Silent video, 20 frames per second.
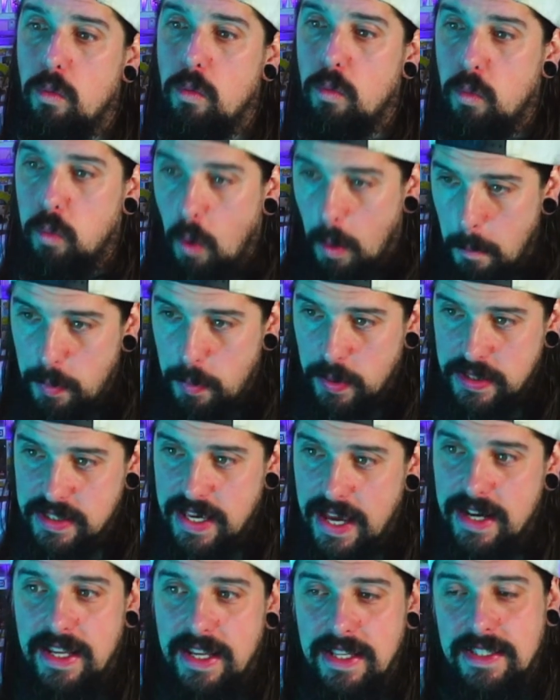
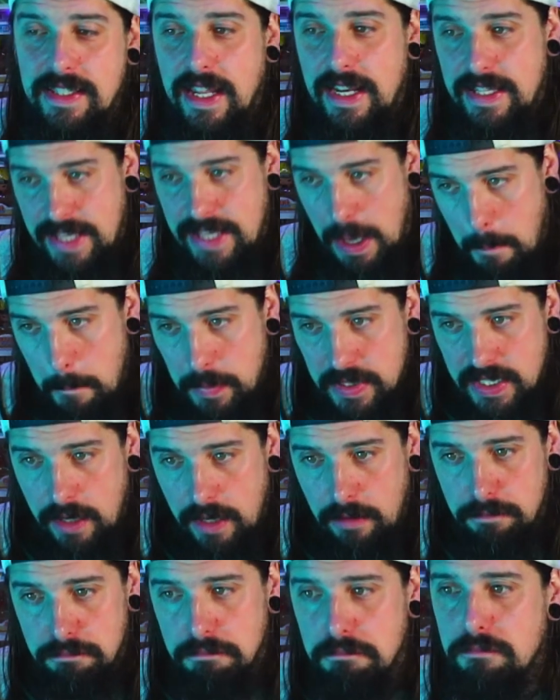1% instead of
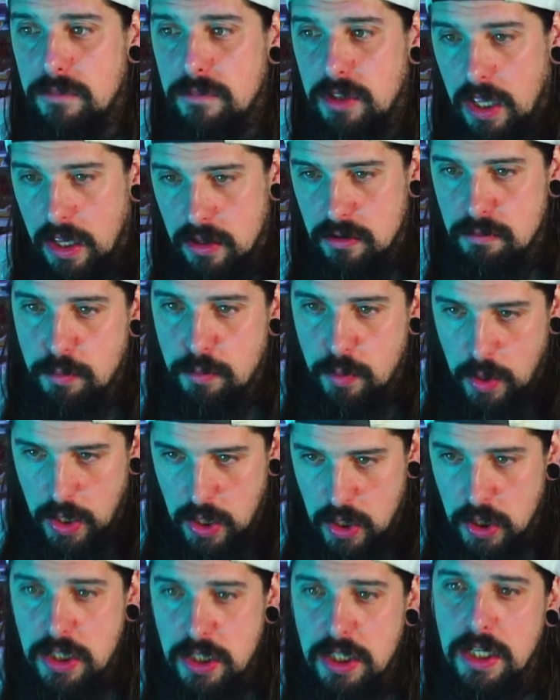10%. So that's pretty
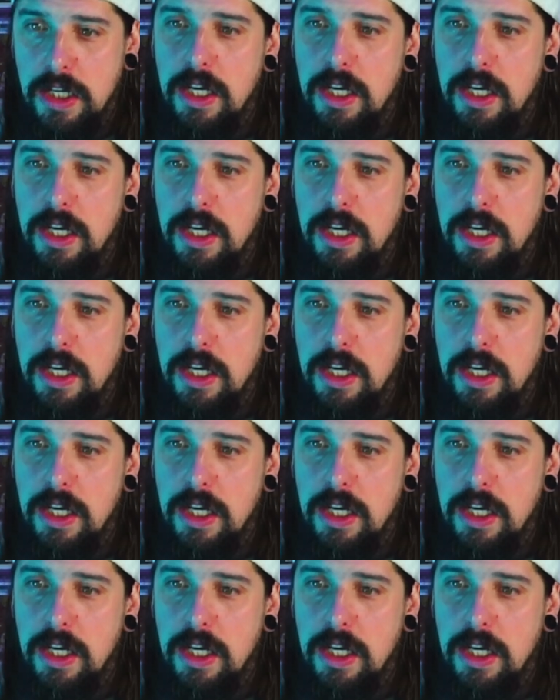good.